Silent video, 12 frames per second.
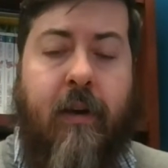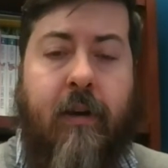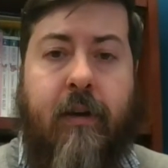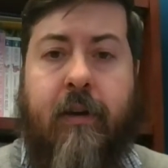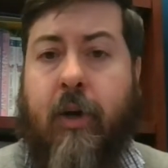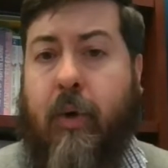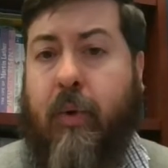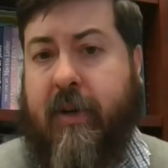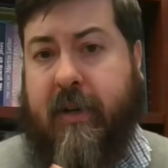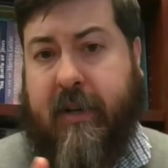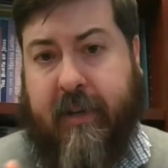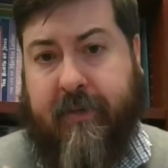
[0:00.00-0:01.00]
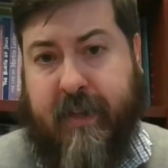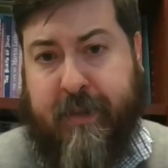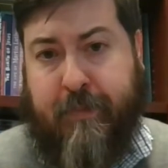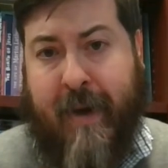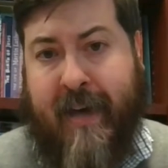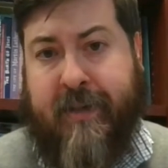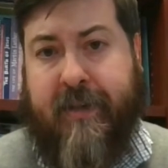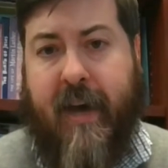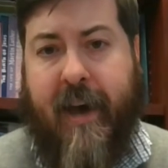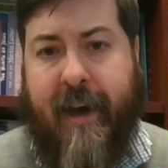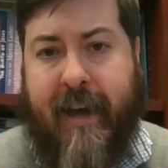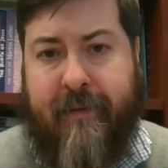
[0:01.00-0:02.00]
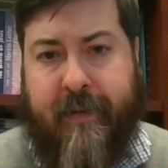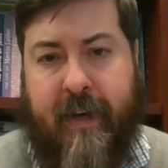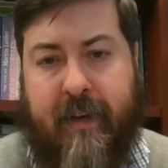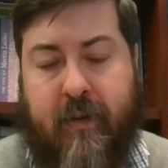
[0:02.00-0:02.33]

You know, in this past Advent,